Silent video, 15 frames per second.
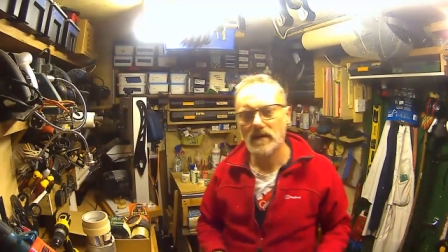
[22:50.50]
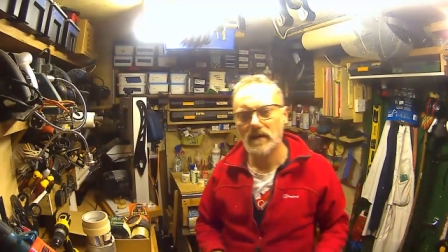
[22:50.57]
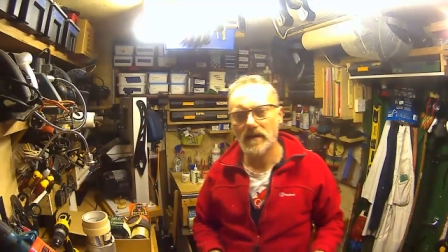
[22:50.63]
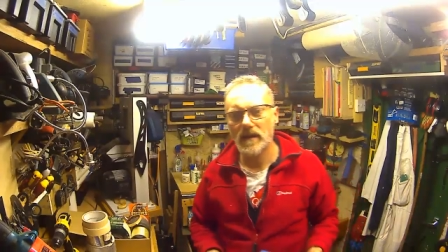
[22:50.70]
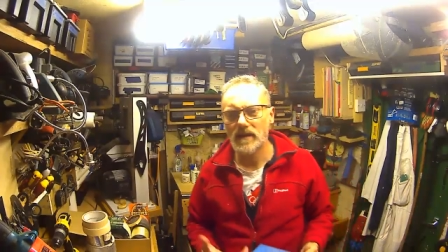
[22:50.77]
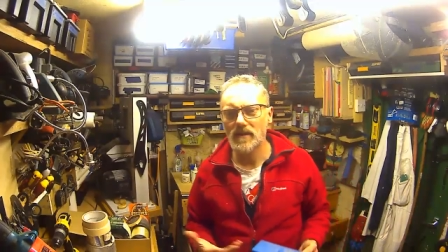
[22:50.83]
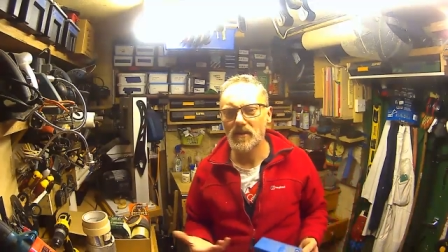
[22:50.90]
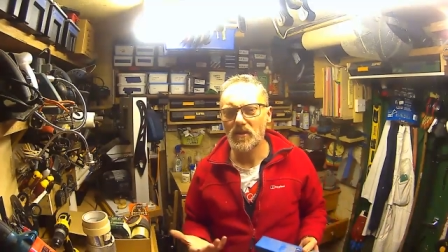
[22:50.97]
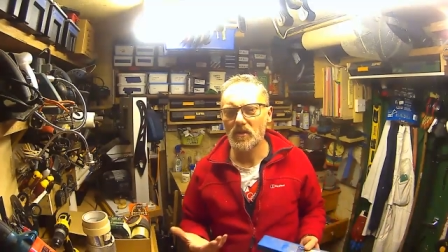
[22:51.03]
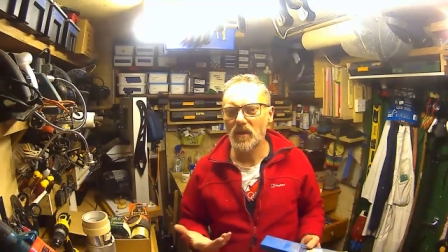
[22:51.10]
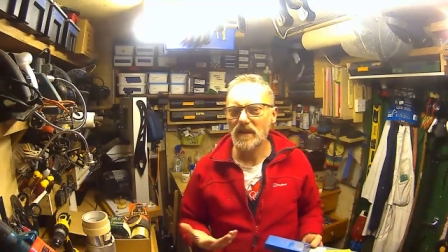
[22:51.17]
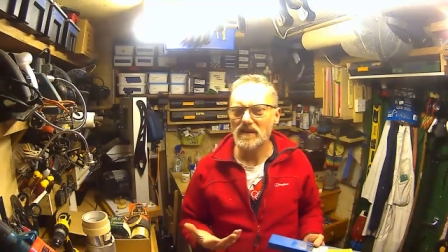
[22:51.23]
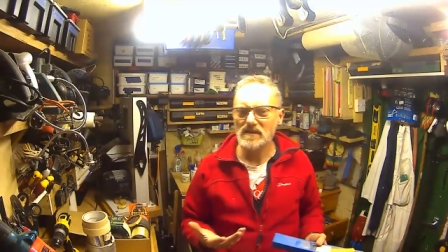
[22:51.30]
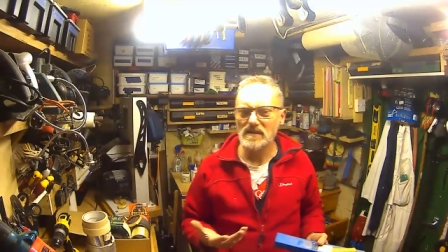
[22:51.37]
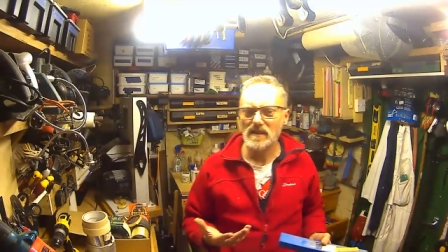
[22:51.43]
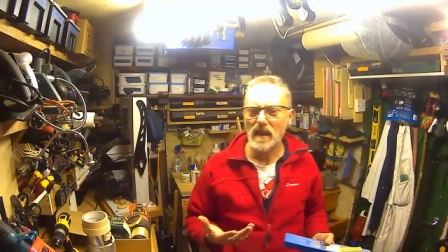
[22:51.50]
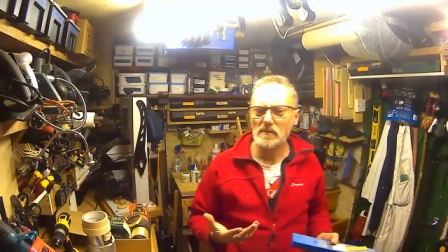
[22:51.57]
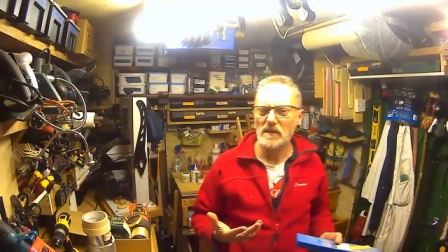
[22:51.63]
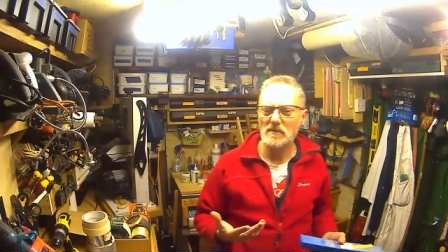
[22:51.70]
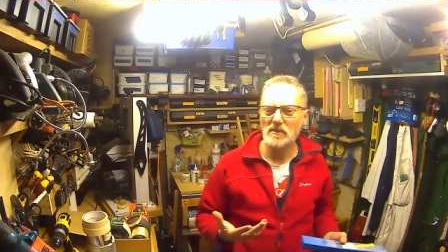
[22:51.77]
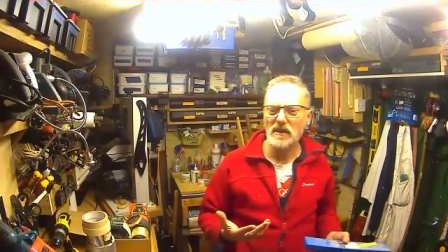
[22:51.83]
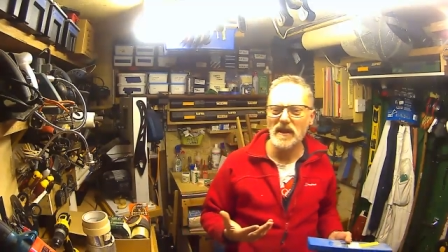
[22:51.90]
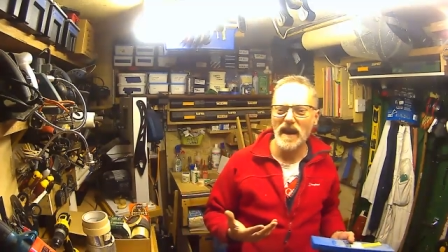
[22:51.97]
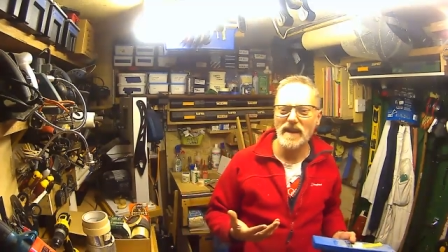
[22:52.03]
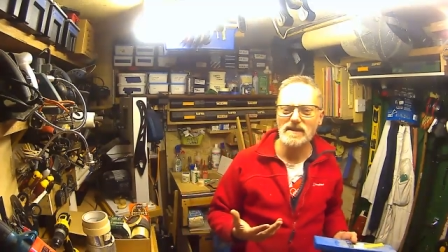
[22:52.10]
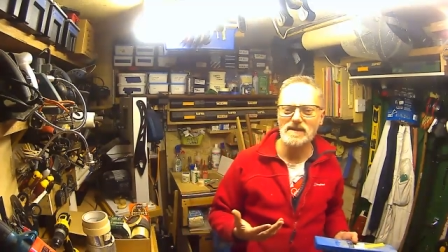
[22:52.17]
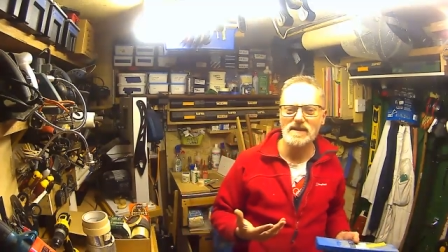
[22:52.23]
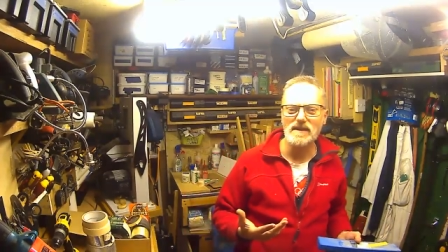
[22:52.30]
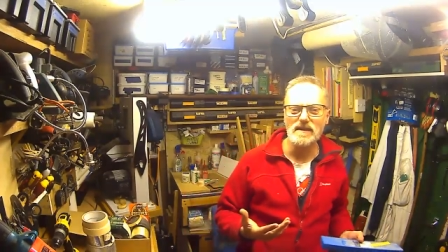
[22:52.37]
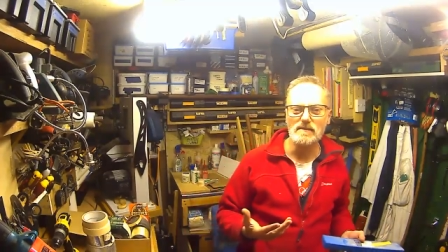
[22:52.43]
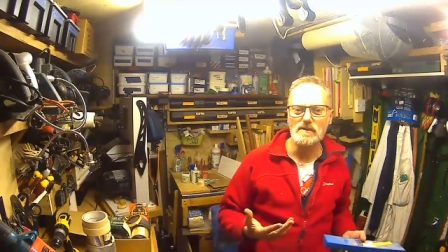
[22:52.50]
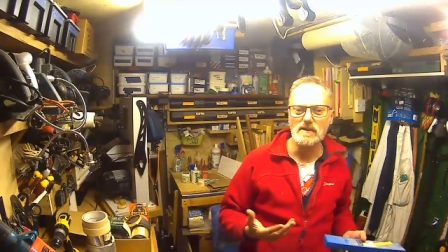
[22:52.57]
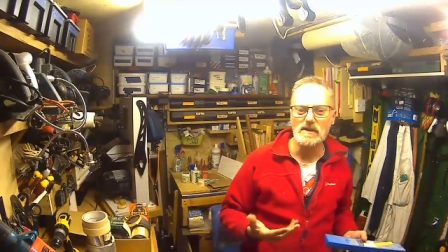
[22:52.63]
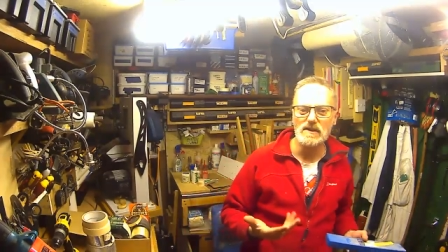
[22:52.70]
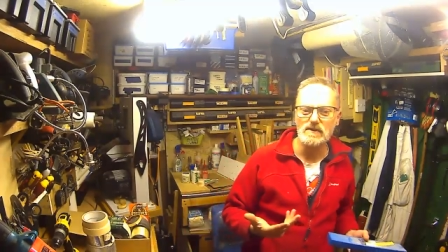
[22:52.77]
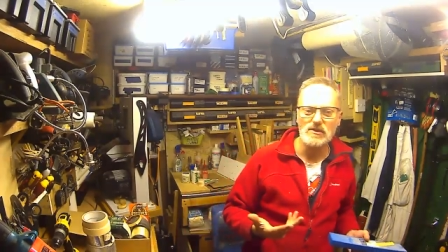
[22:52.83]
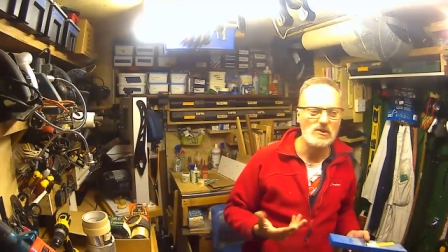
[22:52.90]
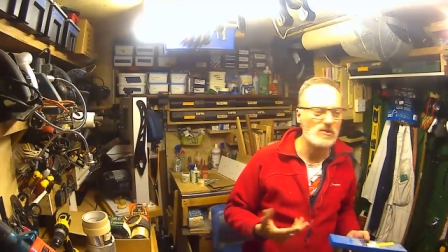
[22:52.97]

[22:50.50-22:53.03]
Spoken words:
Yeah, you quite happily put your hands in it, at least for a